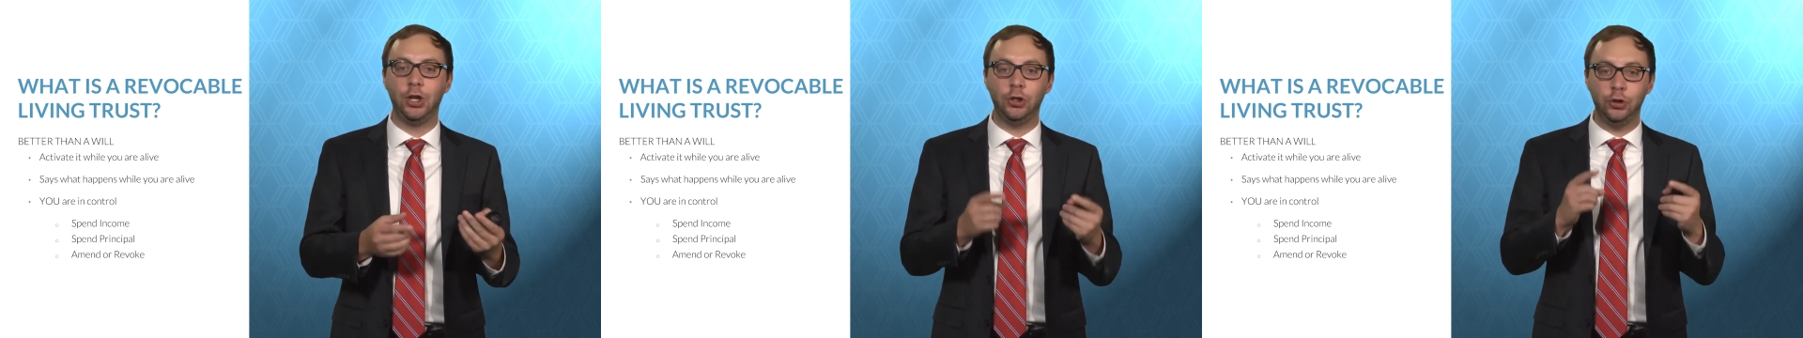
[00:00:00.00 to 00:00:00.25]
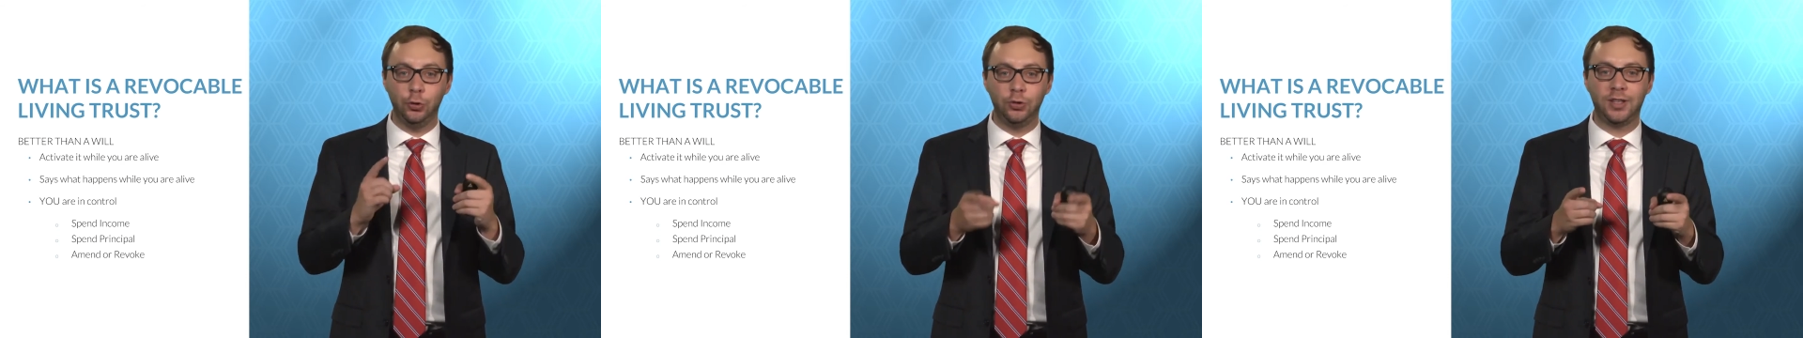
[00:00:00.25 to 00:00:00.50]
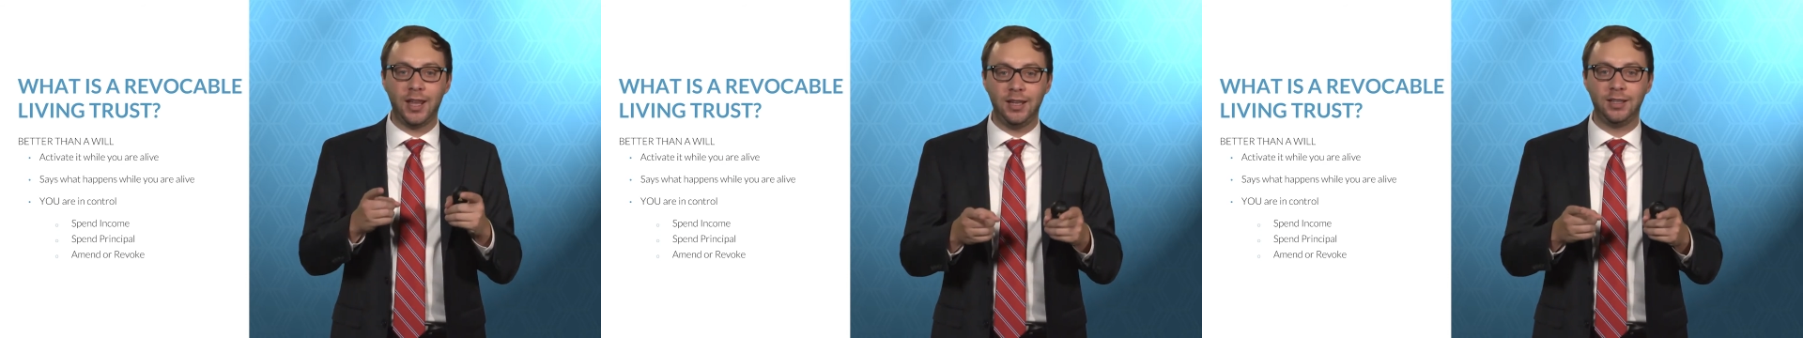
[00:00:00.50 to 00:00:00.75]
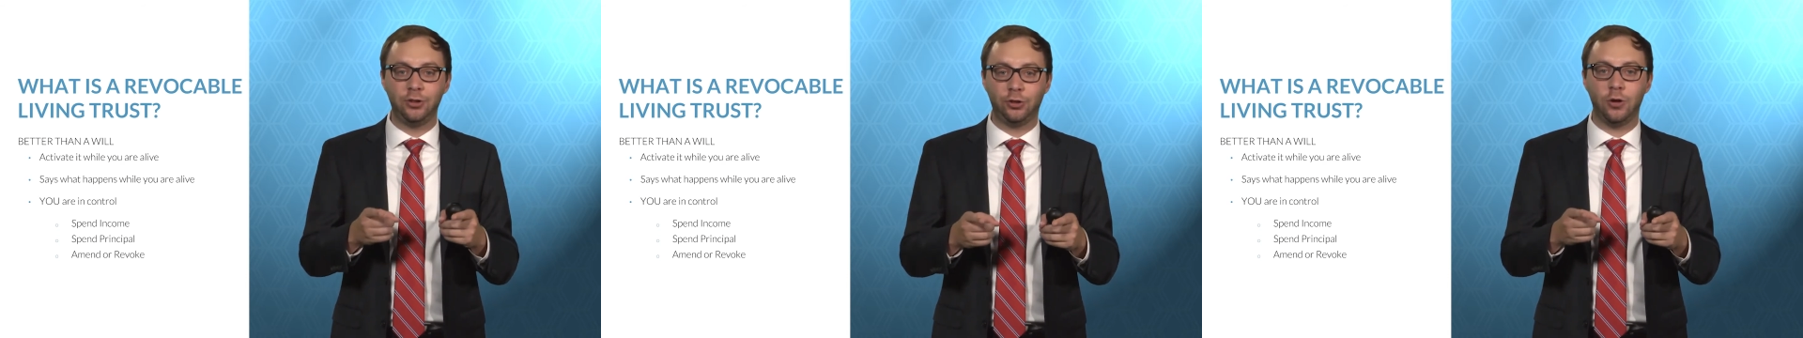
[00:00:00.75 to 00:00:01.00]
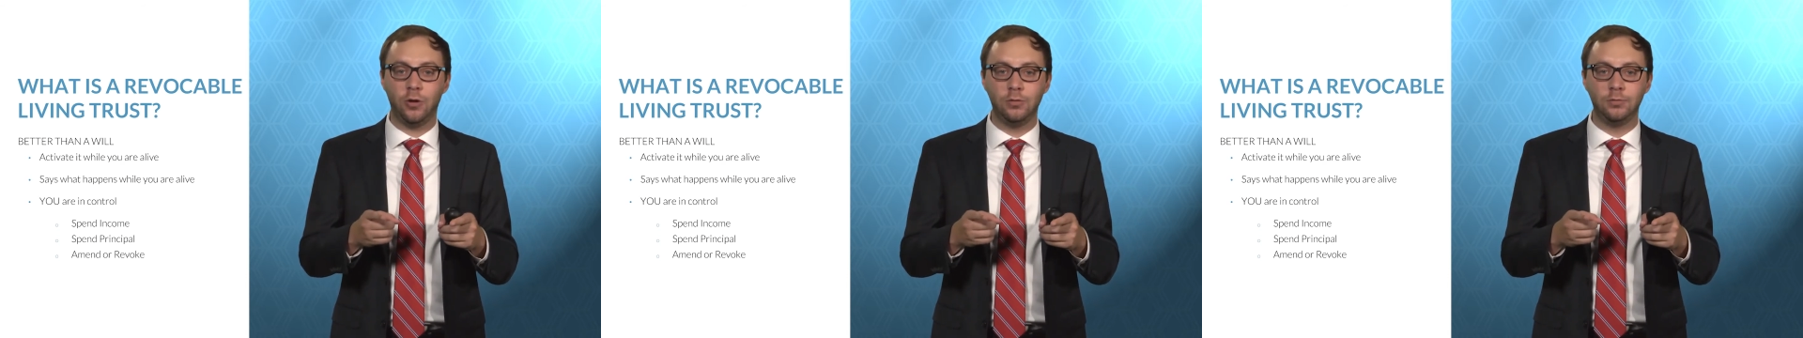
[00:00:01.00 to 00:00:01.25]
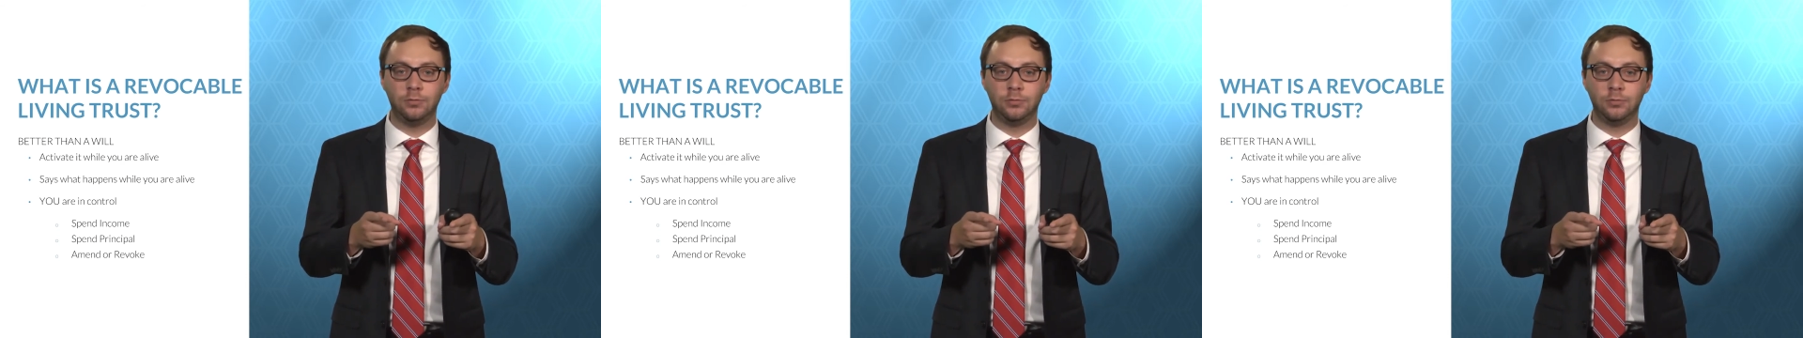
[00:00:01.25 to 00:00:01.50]
You stay in control,
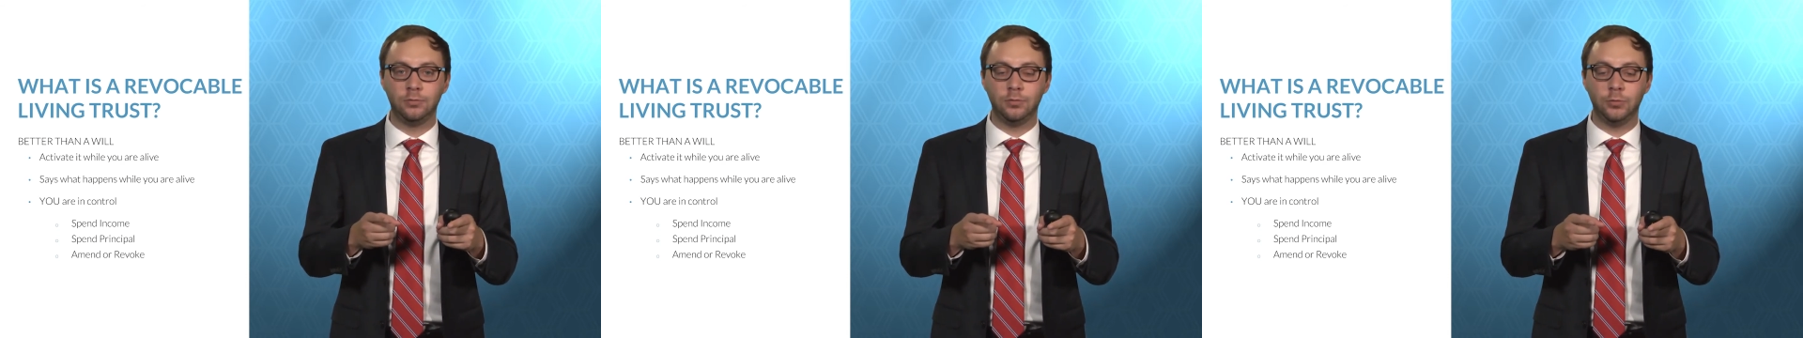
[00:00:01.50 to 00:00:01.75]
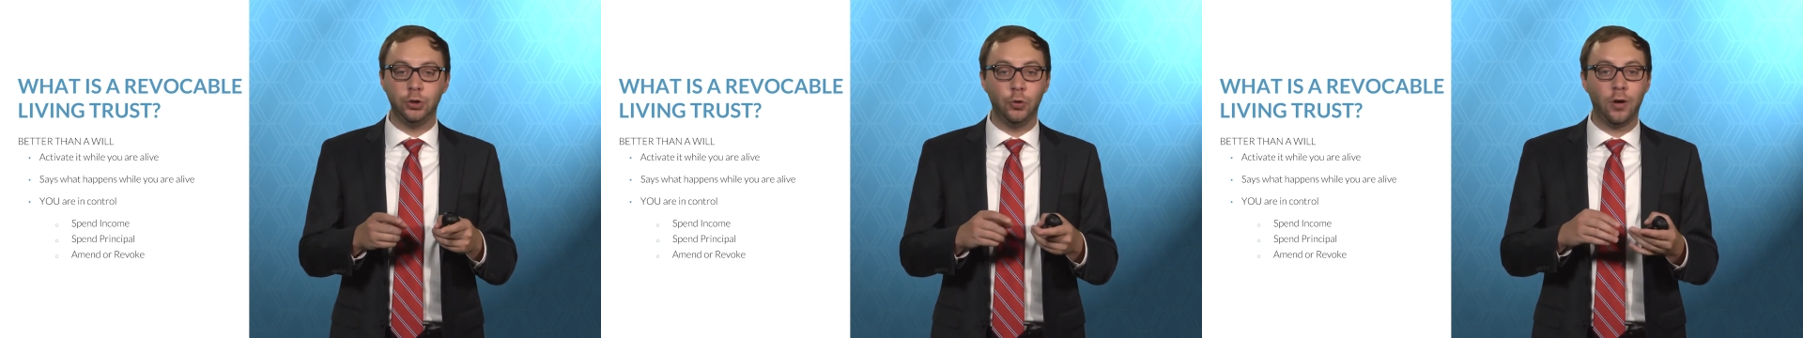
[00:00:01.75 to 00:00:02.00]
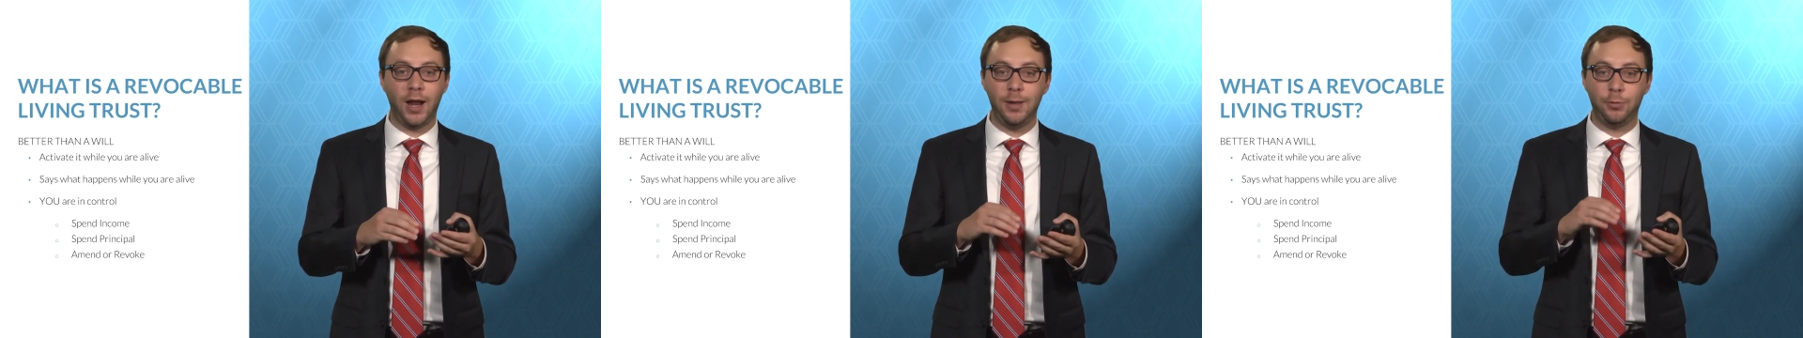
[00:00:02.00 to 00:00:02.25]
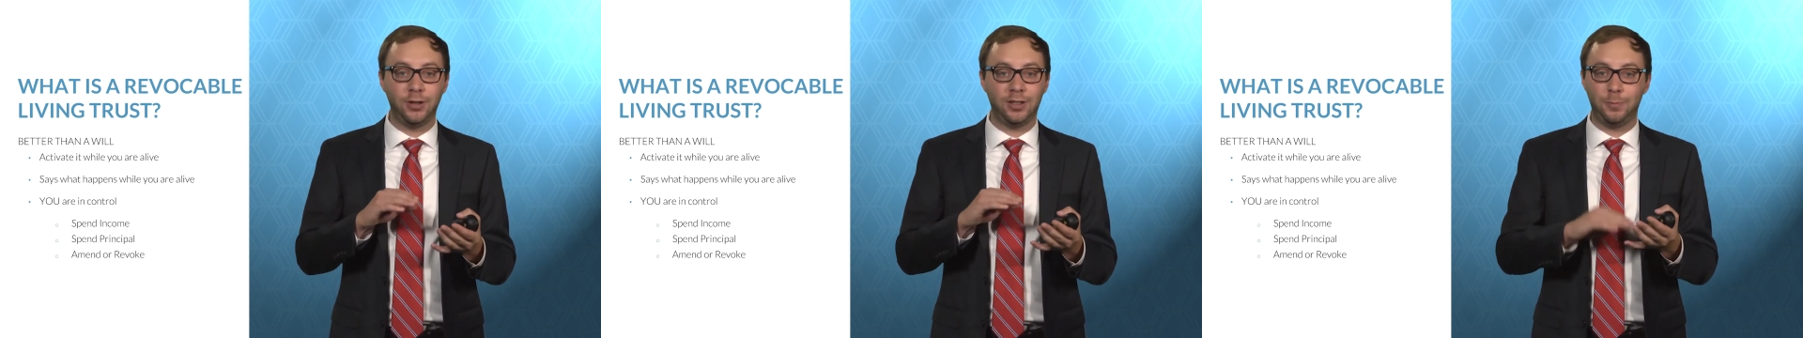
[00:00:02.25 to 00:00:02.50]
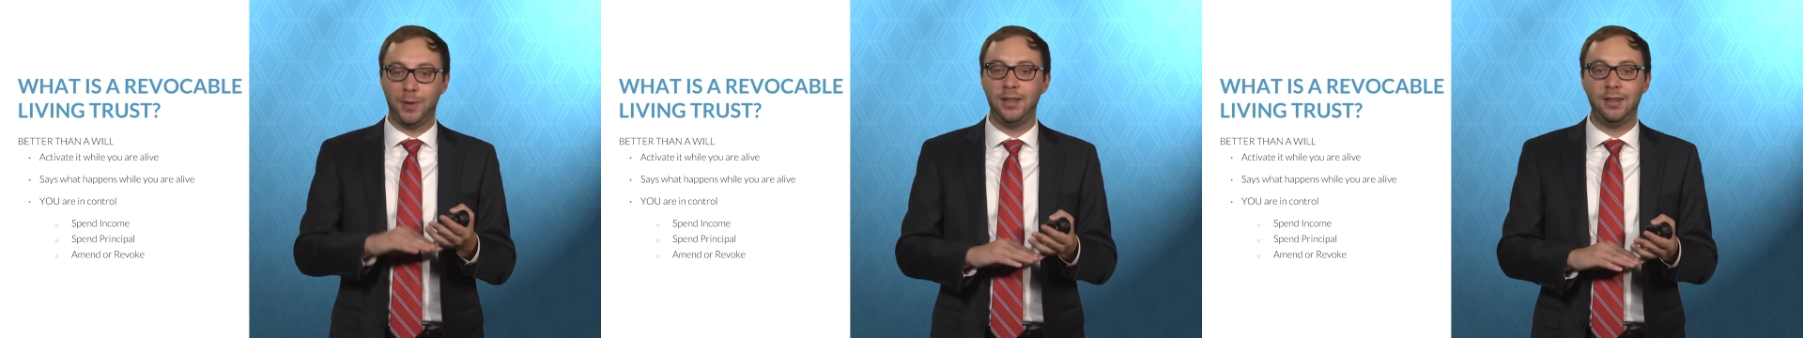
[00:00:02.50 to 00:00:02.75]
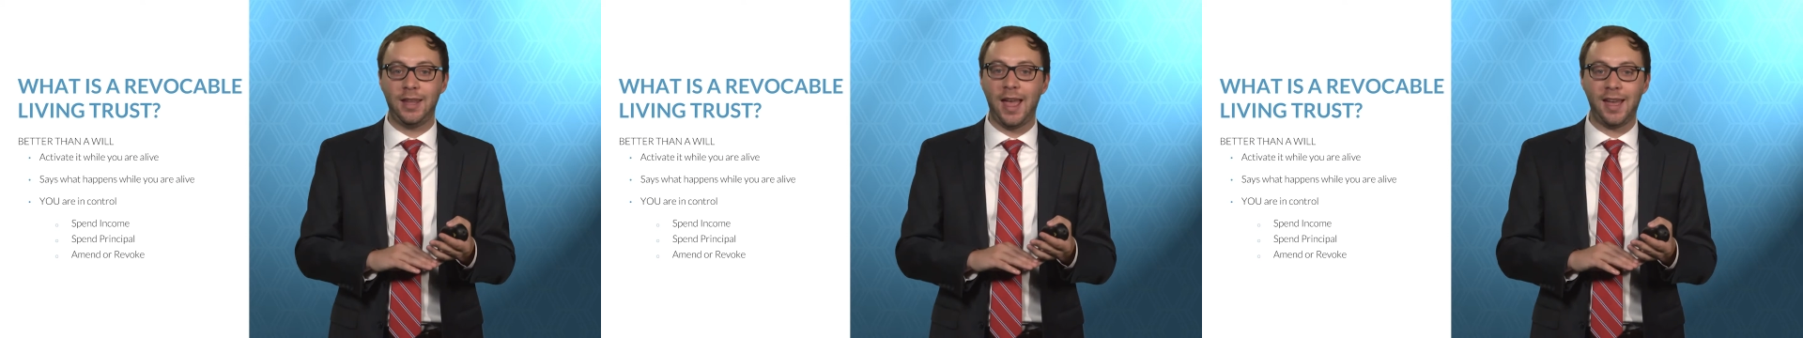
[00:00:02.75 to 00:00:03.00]
you're able to
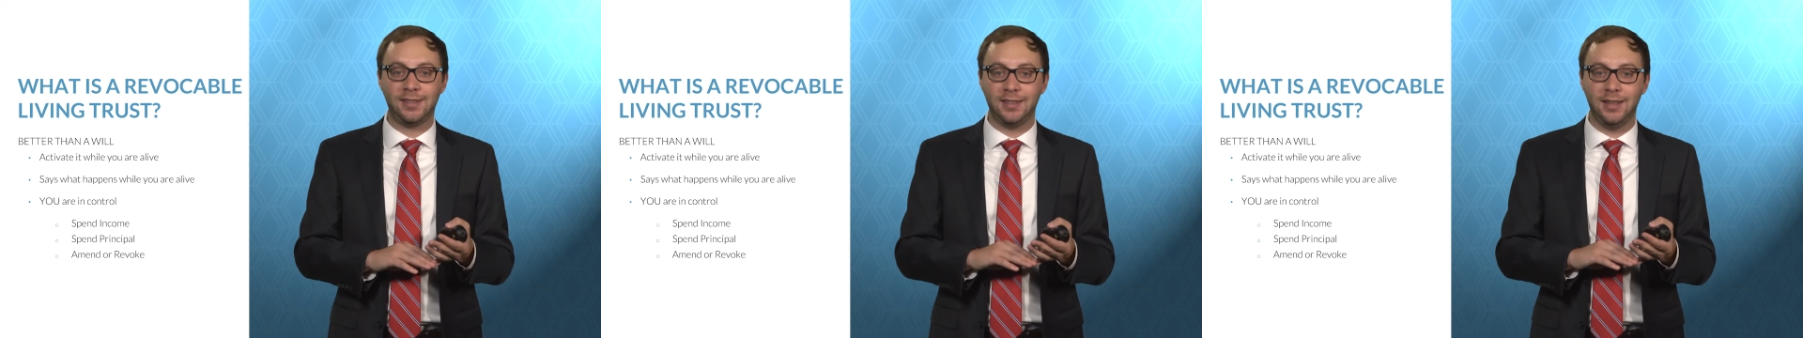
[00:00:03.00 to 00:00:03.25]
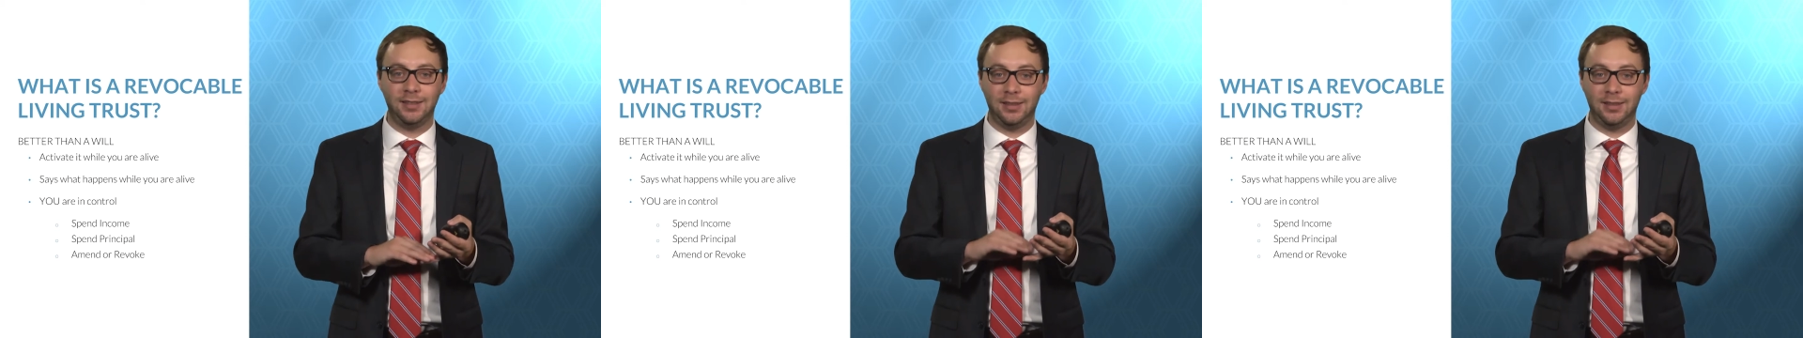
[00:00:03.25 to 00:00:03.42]
spend the assets,